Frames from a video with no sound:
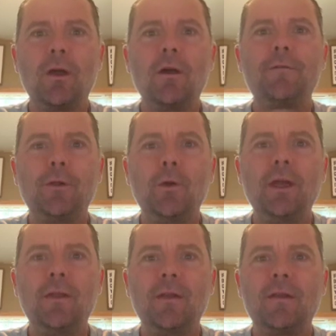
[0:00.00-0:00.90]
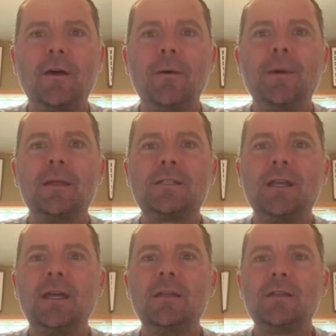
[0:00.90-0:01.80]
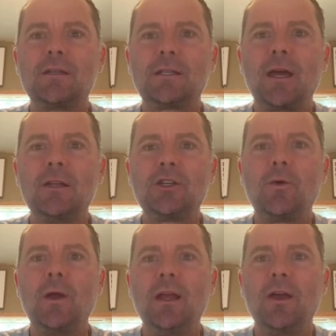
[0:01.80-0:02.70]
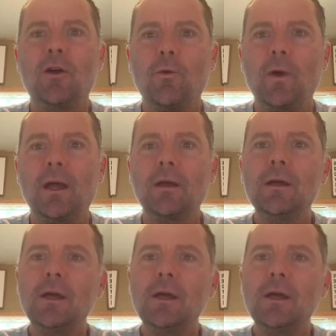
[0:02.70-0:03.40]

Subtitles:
gunk floating in the tub and sticking to the sides, creating a ring.